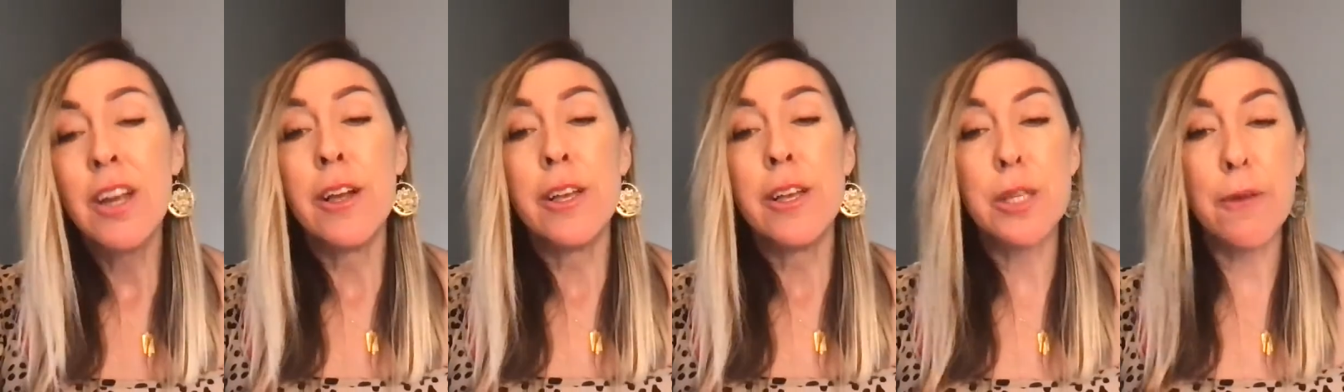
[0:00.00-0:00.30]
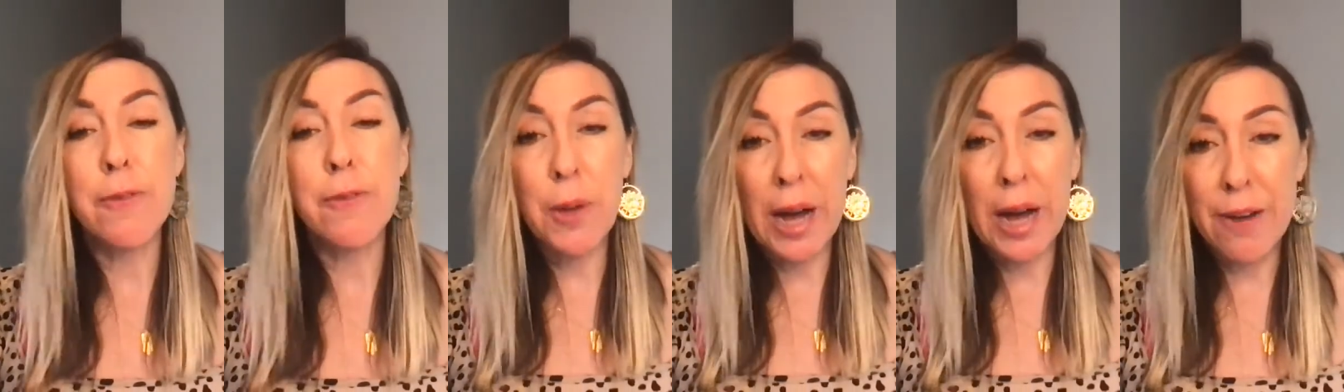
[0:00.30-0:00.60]
So
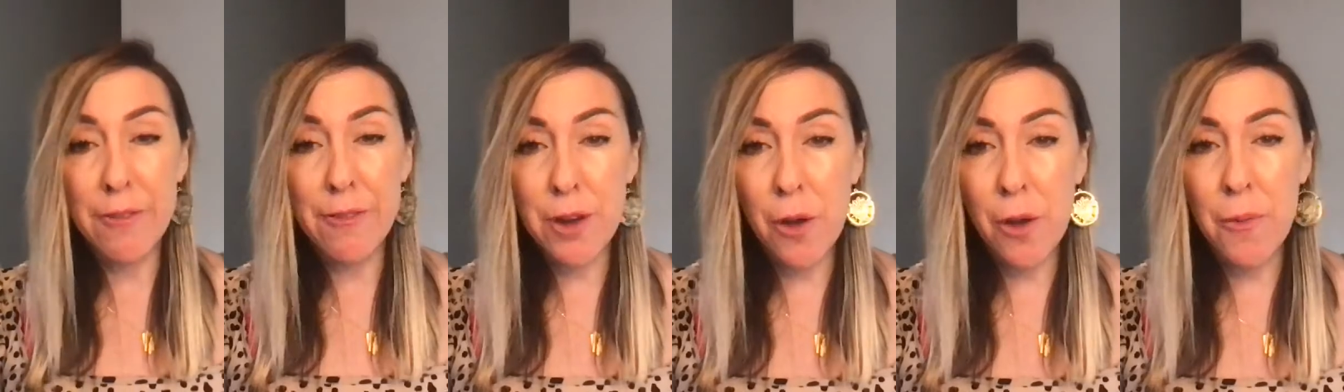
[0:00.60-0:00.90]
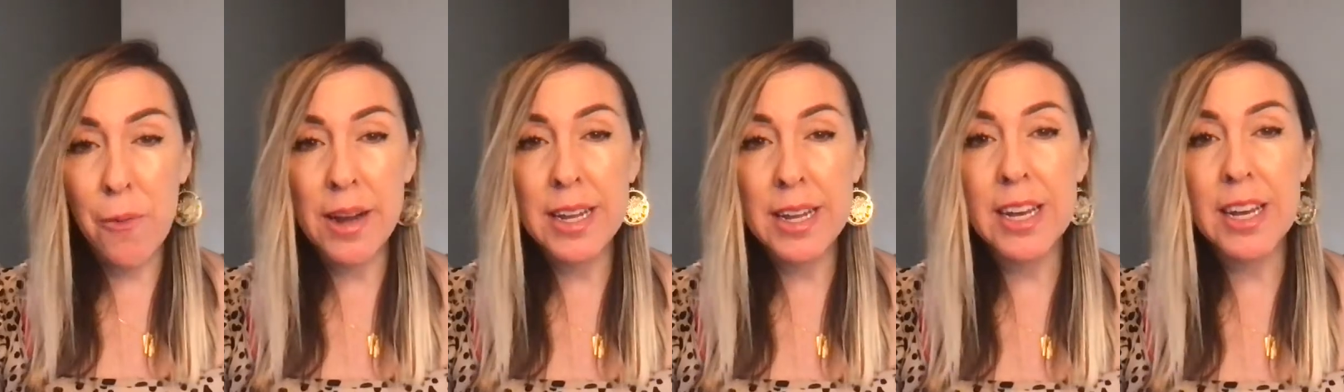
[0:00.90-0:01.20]
if you haven't
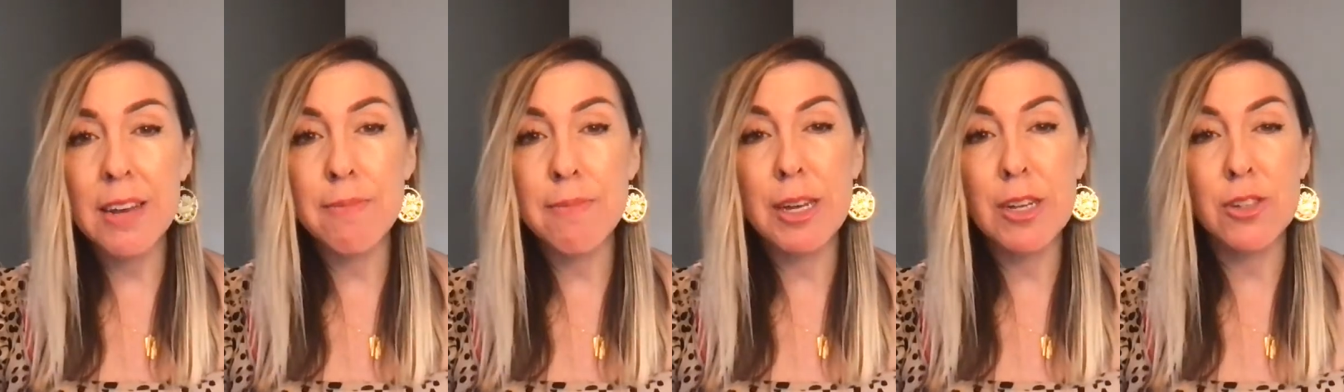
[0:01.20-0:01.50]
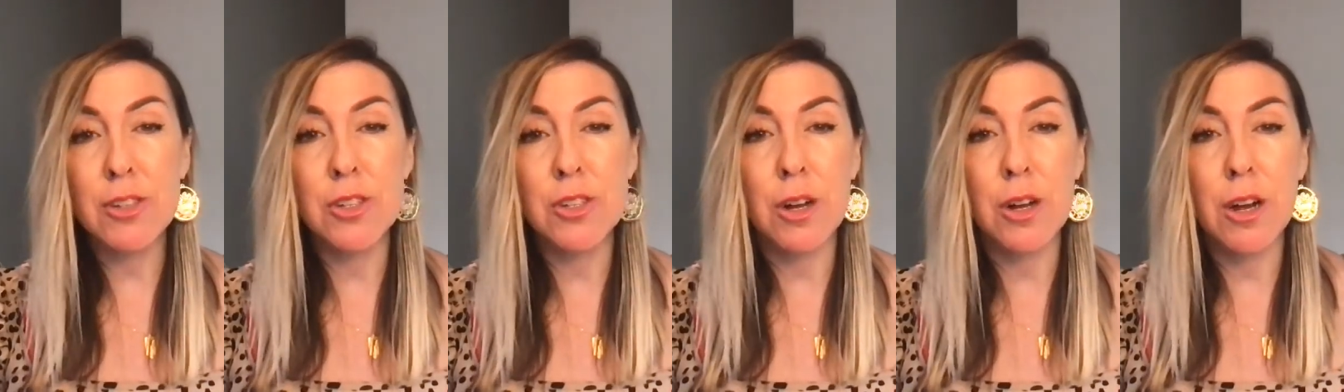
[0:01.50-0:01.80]
already, make
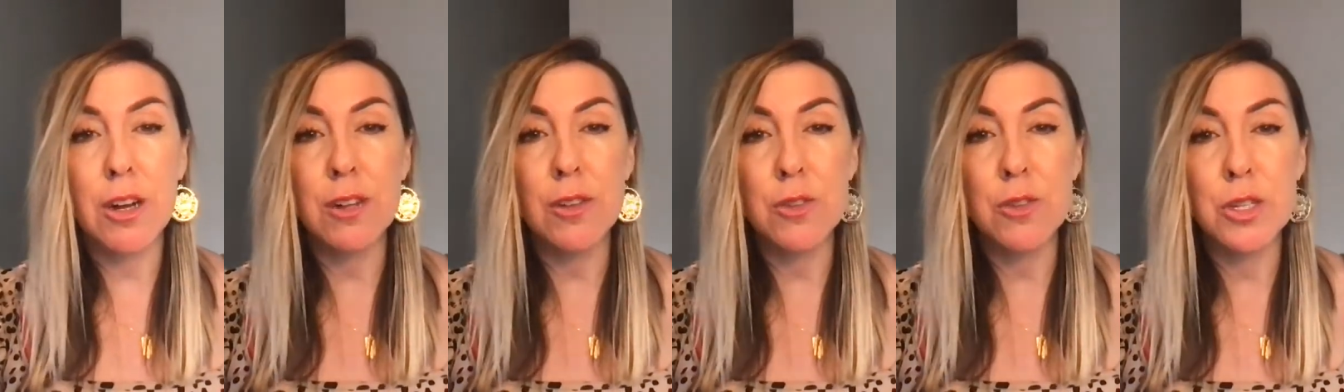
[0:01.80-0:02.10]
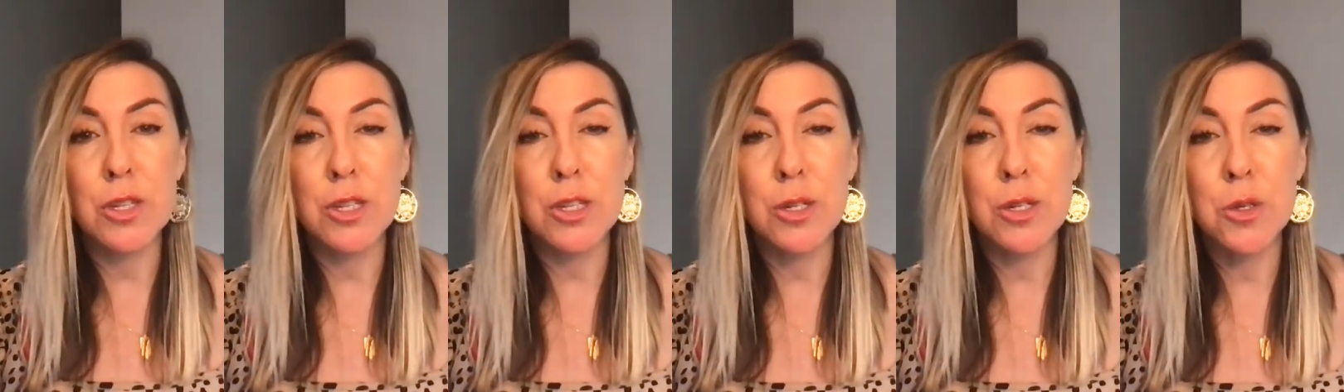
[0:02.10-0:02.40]
sure
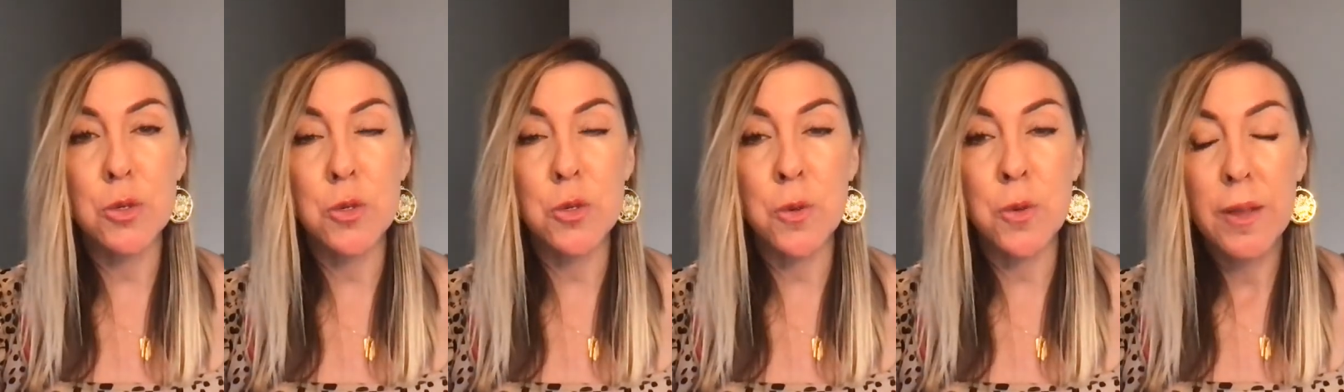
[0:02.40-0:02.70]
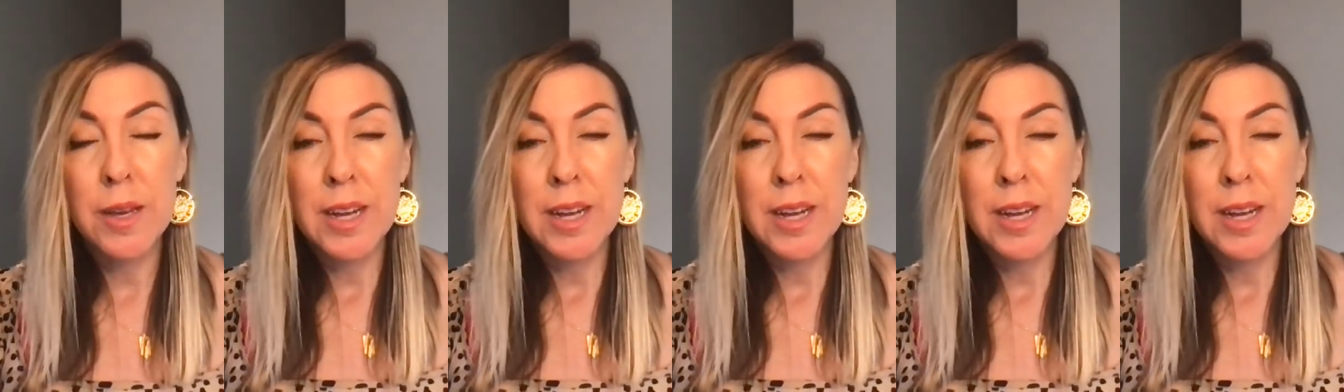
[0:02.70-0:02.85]
to,